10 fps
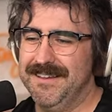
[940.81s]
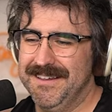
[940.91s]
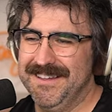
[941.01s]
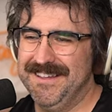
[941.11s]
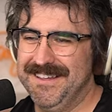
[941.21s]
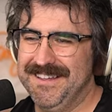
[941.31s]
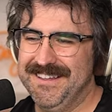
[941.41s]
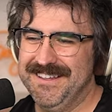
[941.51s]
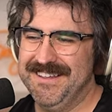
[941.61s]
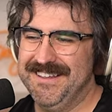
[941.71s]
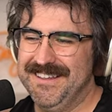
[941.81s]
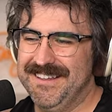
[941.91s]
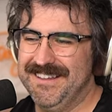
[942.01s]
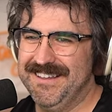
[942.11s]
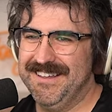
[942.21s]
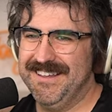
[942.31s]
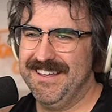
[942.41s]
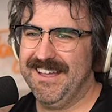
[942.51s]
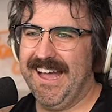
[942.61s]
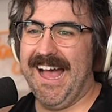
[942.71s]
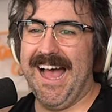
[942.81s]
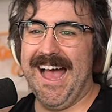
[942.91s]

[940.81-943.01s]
No words are spoken by the person on screen.